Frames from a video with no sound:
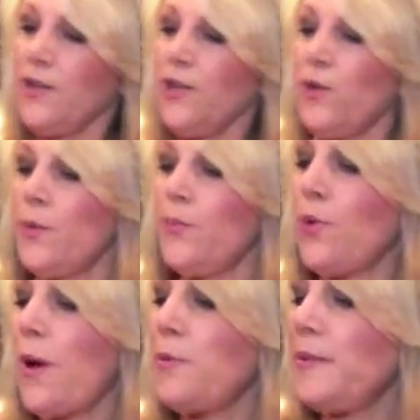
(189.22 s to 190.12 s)
You would
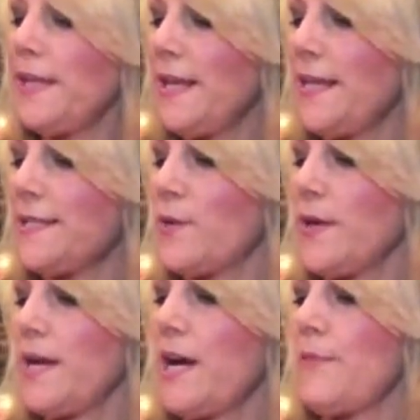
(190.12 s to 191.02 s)
probably think it's going
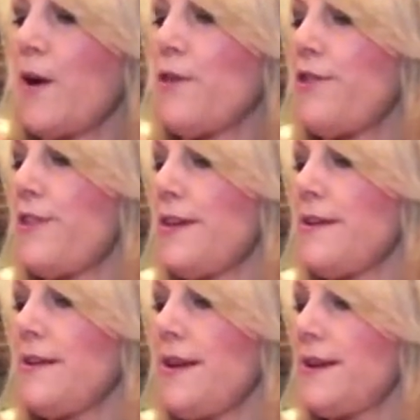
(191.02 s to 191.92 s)
to come out
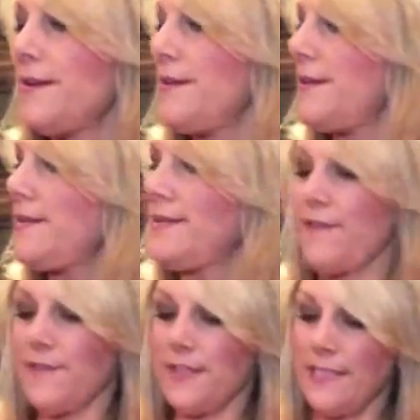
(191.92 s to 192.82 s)
thin, and it
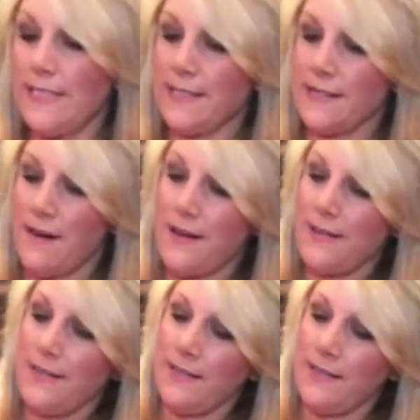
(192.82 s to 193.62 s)
definitely does not.